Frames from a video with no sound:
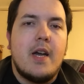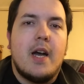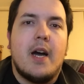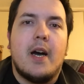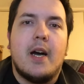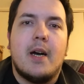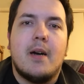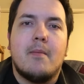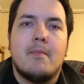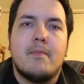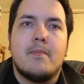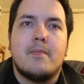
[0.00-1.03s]

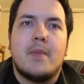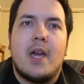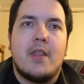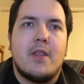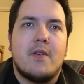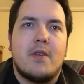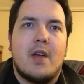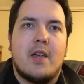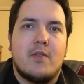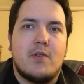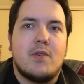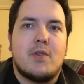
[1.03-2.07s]
And their
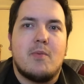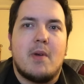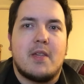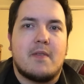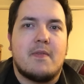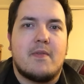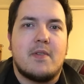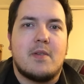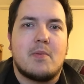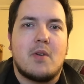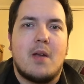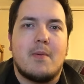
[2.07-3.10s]
YouTube has 50
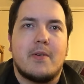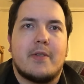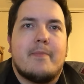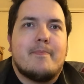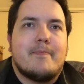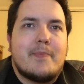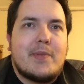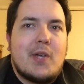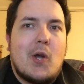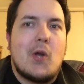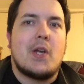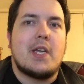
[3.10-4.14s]
subscribers.
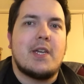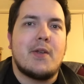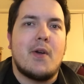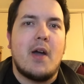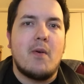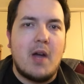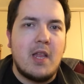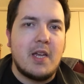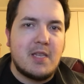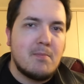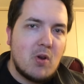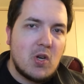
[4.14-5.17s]
Sorry, I
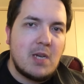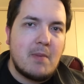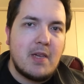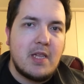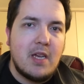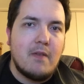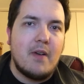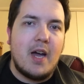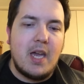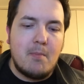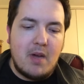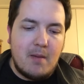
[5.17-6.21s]
like to market myself.
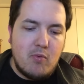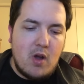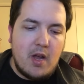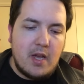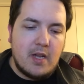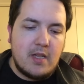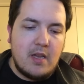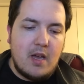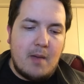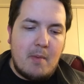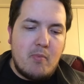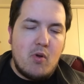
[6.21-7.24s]
I am my product.
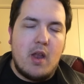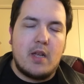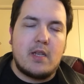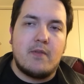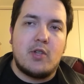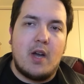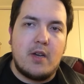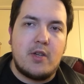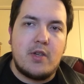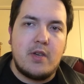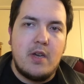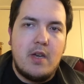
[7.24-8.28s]
I am a product of
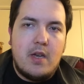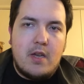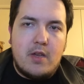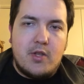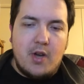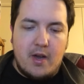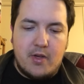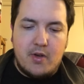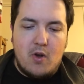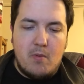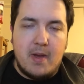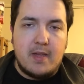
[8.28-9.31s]
Josh.
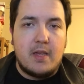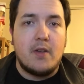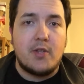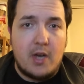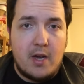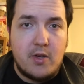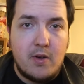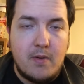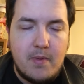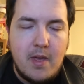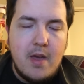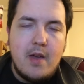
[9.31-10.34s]
Josho, my cell Josho.
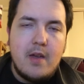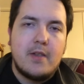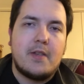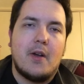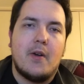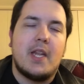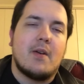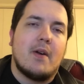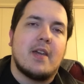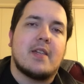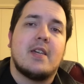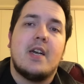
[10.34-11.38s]
So
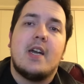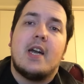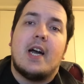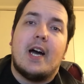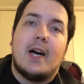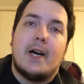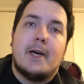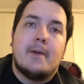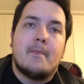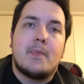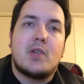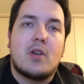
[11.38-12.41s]
anyways,
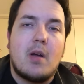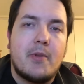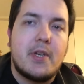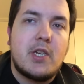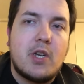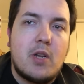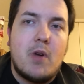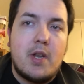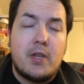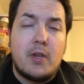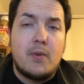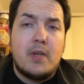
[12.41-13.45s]
so a couple things you're going to
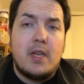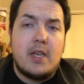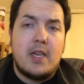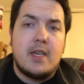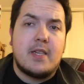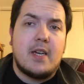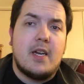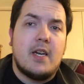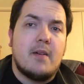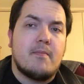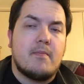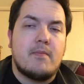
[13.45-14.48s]
want to do is
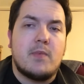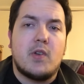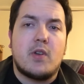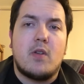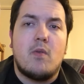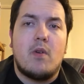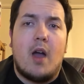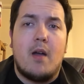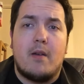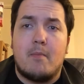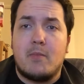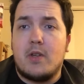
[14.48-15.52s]
I'm
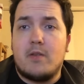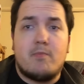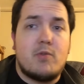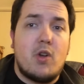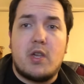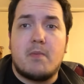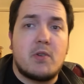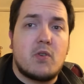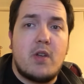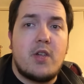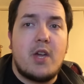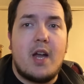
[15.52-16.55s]
going to show you some
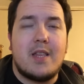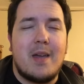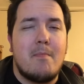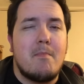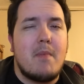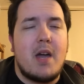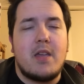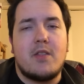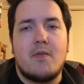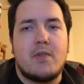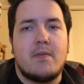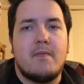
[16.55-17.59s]
screenshots. I might
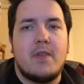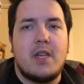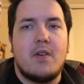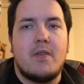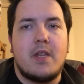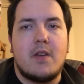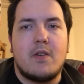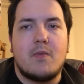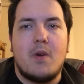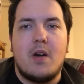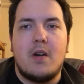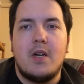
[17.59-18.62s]
throw some video in here as
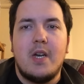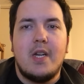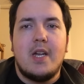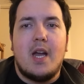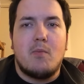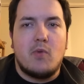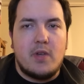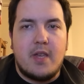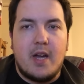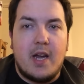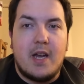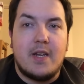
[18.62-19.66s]
well. I'm really
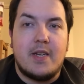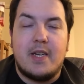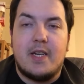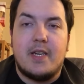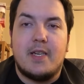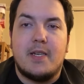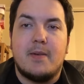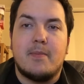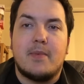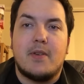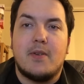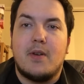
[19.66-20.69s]
tired,
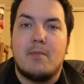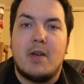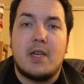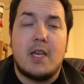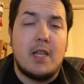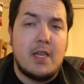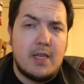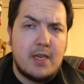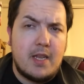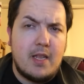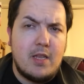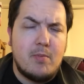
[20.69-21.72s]
so I might kind of lazy
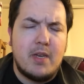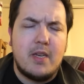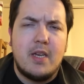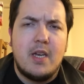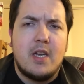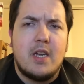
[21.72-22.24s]
that a little bit.